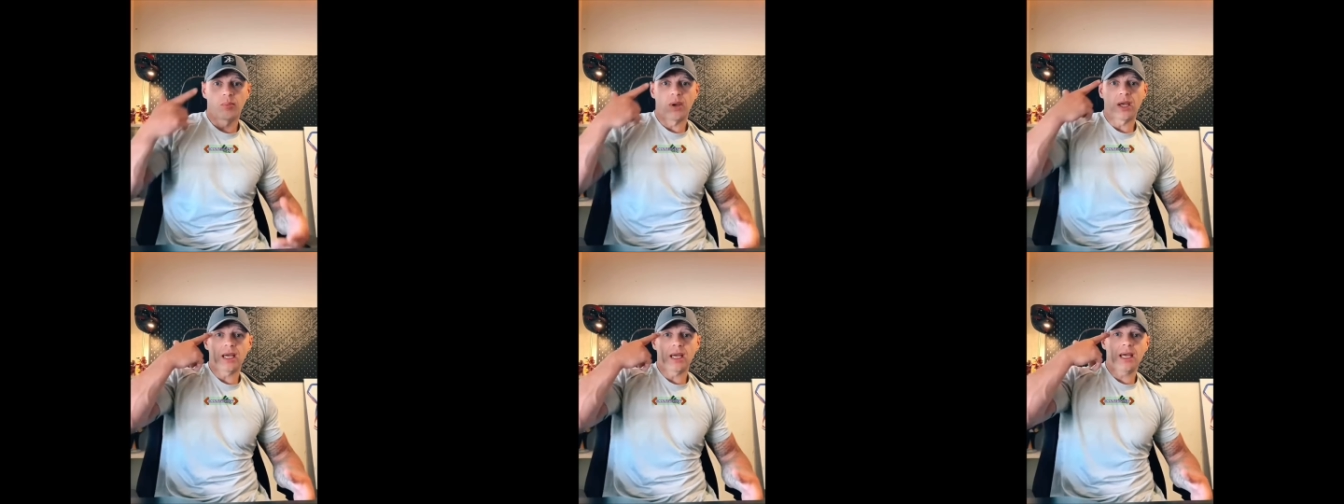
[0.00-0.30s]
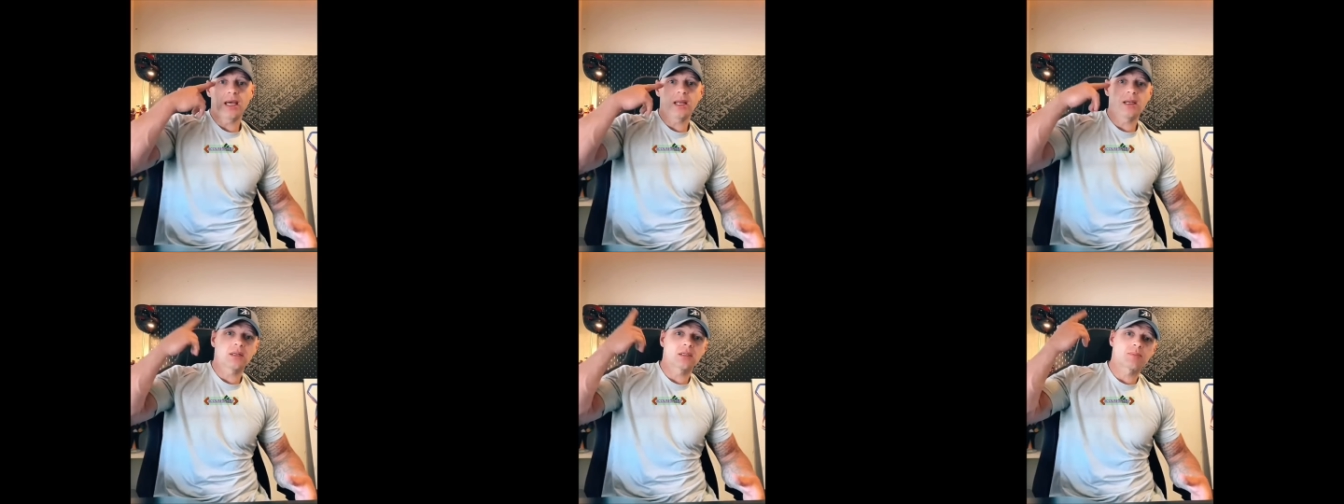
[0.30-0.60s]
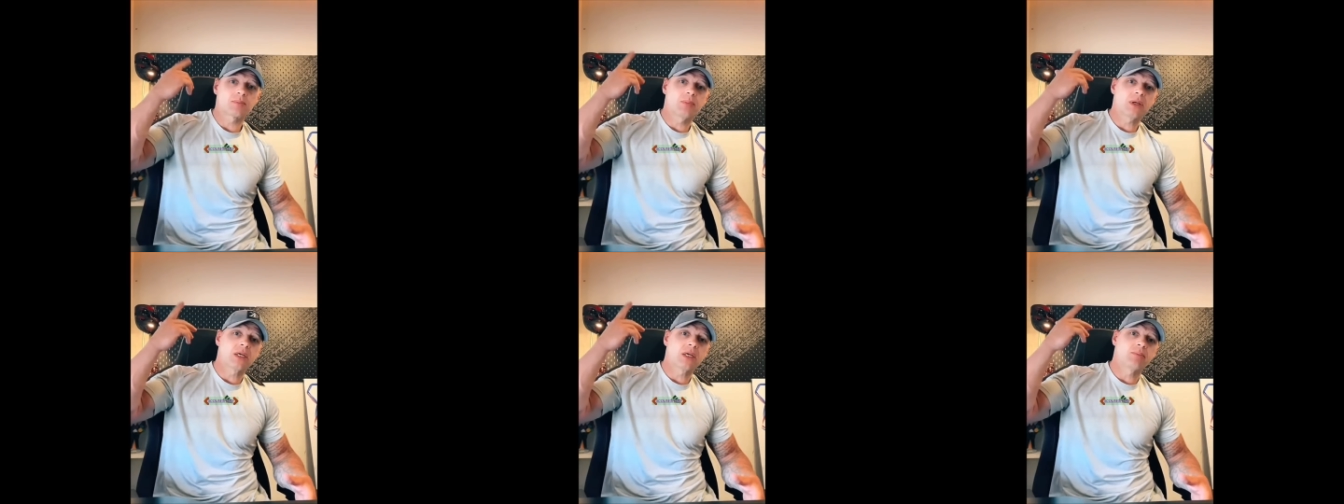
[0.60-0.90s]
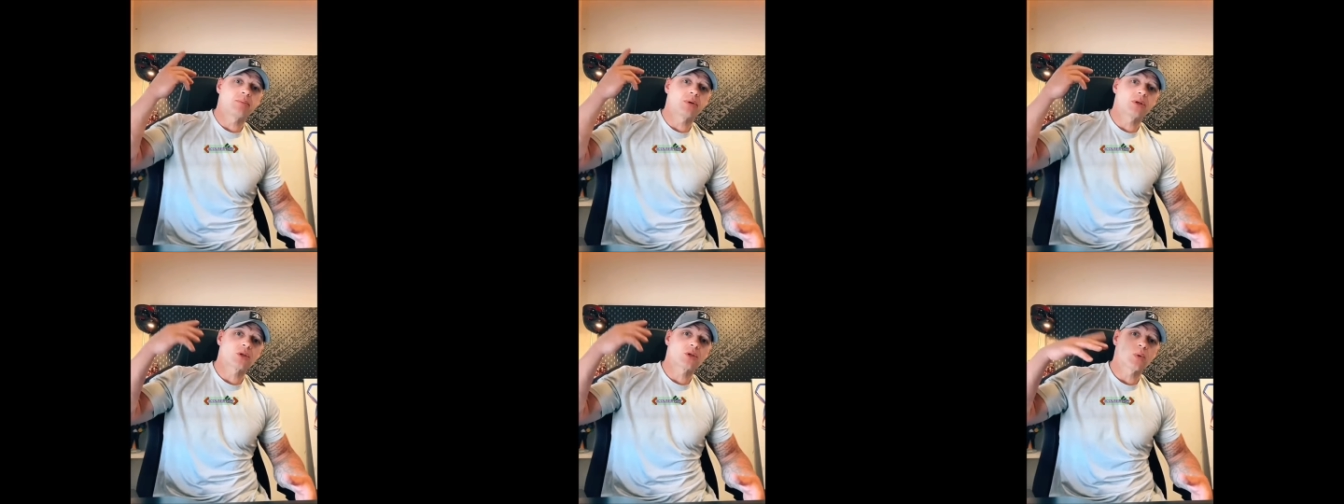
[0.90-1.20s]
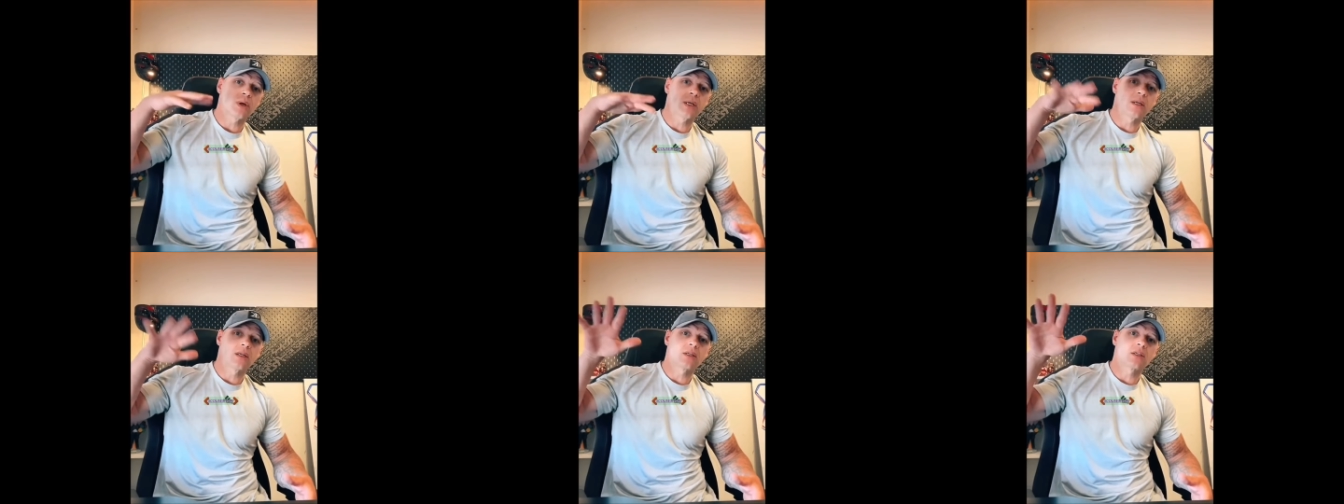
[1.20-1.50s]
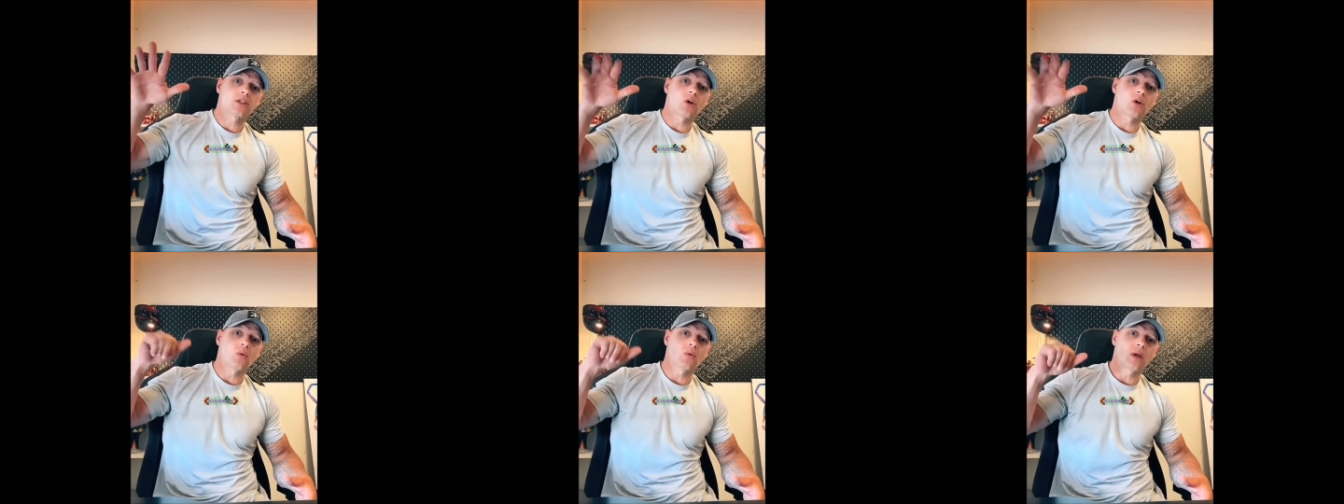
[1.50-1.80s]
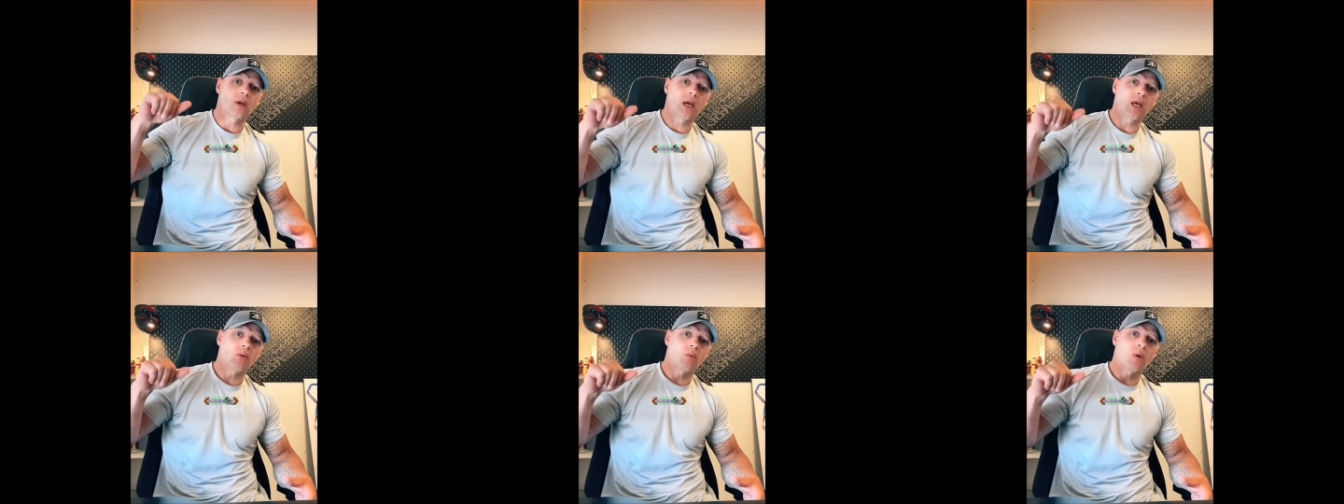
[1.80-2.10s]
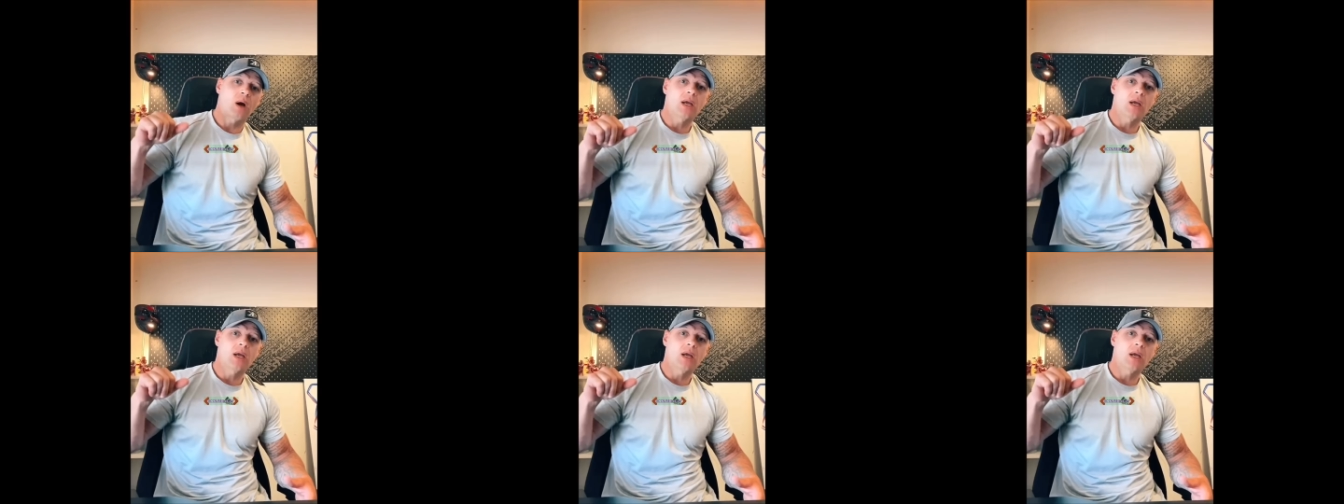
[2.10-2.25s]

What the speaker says: parents being persuaded it's okay.